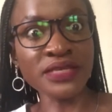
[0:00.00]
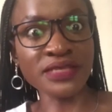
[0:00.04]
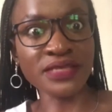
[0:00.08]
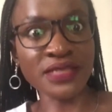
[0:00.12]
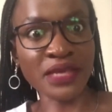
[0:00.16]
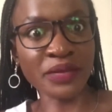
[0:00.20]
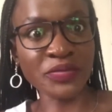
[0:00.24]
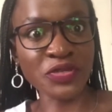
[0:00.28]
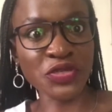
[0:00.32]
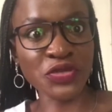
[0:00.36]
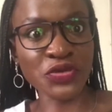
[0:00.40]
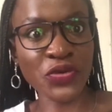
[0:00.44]

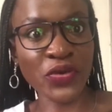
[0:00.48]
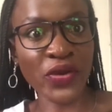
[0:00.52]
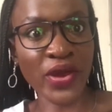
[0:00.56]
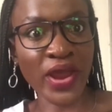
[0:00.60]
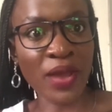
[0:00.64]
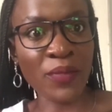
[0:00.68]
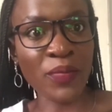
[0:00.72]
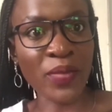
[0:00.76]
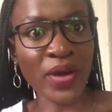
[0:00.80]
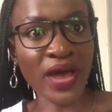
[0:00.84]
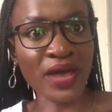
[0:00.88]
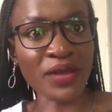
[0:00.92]

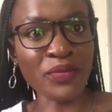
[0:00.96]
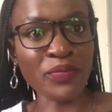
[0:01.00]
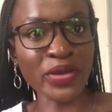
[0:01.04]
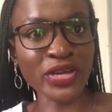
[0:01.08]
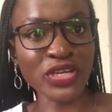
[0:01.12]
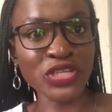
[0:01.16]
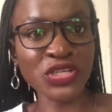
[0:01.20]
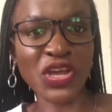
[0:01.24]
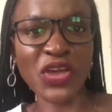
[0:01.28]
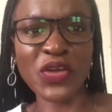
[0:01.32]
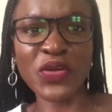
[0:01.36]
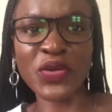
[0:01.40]
subscribe and make
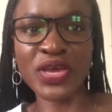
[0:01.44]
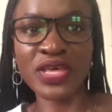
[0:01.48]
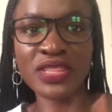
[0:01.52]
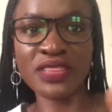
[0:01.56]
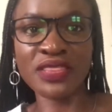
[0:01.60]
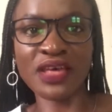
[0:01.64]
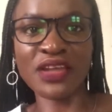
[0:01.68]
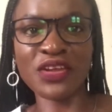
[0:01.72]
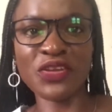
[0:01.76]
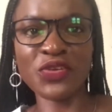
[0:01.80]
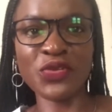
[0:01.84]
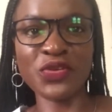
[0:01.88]
sure you hit
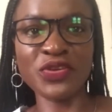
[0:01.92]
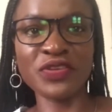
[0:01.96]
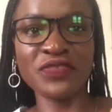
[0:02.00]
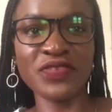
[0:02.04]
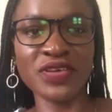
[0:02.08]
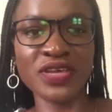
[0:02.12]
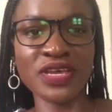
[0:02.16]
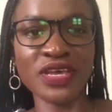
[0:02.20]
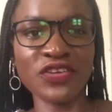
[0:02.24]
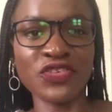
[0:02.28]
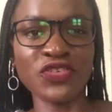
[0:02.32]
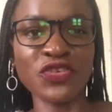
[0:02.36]
that
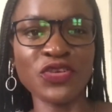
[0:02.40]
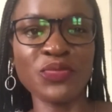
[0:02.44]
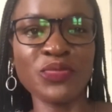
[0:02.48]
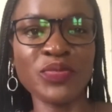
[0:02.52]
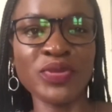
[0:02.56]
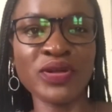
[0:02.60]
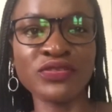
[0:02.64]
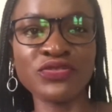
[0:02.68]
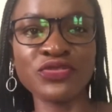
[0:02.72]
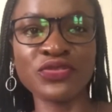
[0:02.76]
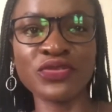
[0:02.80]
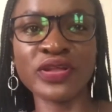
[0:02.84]
notification
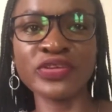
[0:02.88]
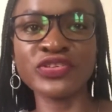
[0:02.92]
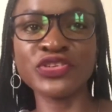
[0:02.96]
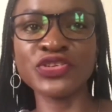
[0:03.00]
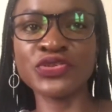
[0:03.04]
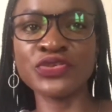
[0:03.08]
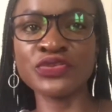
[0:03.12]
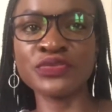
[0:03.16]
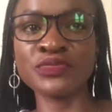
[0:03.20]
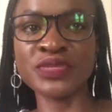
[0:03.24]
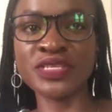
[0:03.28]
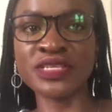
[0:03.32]
bell so that you
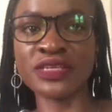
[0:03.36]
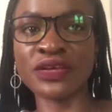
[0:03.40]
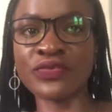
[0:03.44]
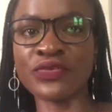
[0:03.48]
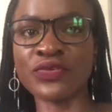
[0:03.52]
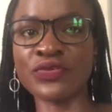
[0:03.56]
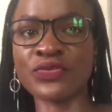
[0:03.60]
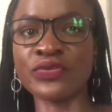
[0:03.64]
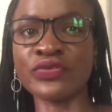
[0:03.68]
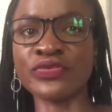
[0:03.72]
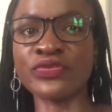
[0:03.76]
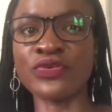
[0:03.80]
don't miss out
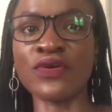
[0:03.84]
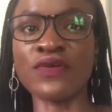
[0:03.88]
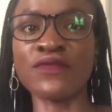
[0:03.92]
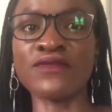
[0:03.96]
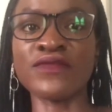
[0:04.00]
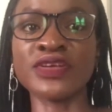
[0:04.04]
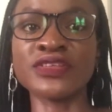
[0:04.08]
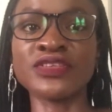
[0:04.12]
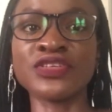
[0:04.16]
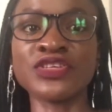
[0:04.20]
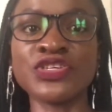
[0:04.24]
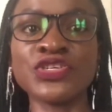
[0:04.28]
on those
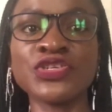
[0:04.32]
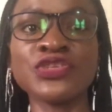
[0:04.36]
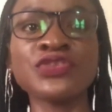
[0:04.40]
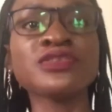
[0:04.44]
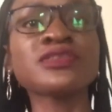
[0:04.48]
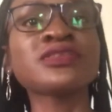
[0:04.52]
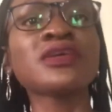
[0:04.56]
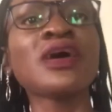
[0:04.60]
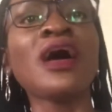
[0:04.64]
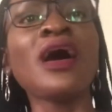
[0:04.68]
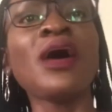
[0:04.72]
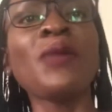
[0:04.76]

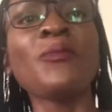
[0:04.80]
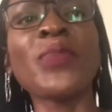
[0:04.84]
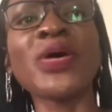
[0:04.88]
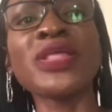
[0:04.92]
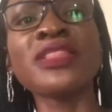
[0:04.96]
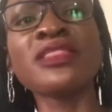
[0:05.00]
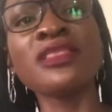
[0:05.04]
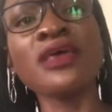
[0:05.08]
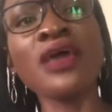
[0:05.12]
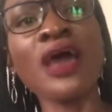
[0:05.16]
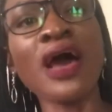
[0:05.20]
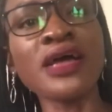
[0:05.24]
conversations. But
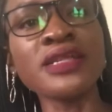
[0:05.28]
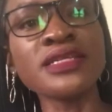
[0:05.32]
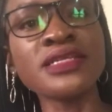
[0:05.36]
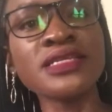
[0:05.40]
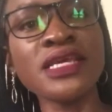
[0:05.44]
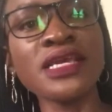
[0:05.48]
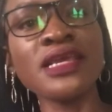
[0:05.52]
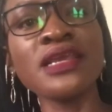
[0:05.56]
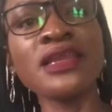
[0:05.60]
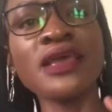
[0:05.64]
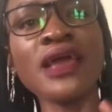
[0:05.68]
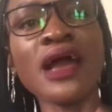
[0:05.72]
there are
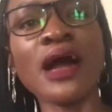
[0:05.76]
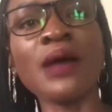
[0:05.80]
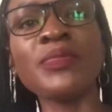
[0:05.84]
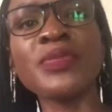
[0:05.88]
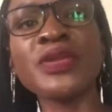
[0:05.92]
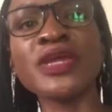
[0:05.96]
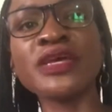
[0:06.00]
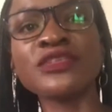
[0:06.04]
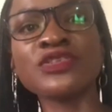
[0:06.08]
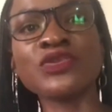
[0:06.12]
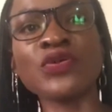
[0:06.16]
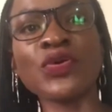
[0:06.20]
daily
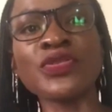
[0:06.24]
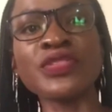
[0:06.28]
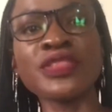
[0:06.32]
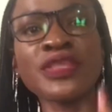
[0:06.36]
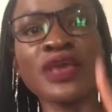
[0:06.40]
updates on the